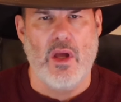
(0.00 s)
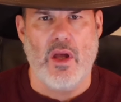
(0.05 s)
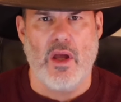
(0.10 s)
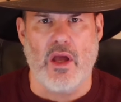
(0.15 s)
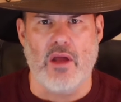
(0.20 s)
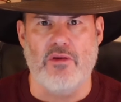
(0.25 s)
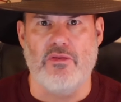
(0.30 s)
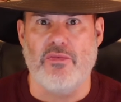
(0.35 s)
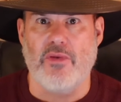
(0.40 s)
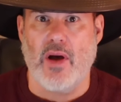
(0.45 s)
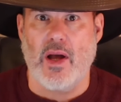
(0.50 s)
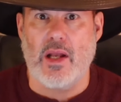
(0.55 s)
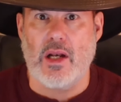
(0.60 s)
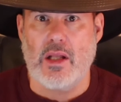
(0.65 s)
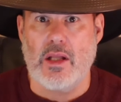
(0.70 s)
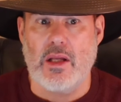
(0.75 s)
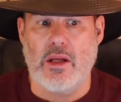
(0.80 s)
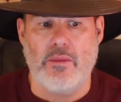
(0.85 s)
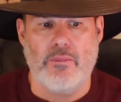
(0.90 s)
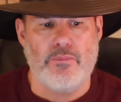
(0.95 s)
And
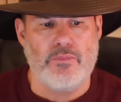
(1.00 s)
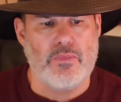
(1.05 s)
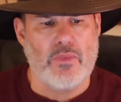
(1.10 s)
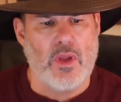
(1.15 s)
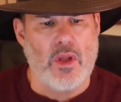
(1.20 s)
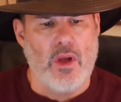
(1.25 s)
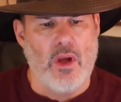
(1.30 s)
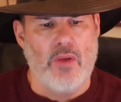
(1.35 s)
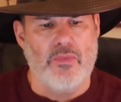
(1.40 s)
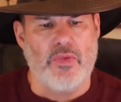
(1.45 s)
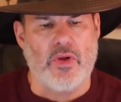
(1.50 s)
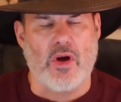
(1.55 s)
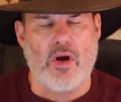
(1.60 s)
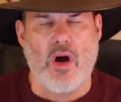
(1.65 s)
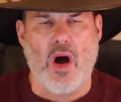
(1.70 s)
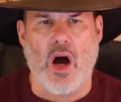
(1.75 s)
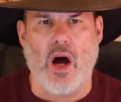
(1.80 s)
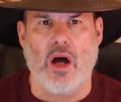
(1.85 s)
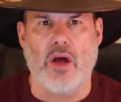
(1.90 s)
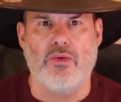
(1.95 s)
finally, the
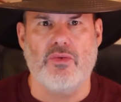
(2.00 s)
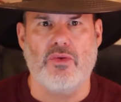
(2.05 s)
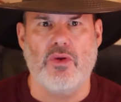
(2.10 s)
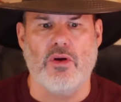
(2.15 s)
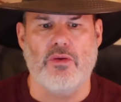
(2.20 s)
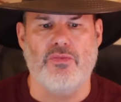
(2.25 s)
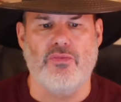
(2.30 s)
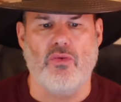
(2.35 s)
cost of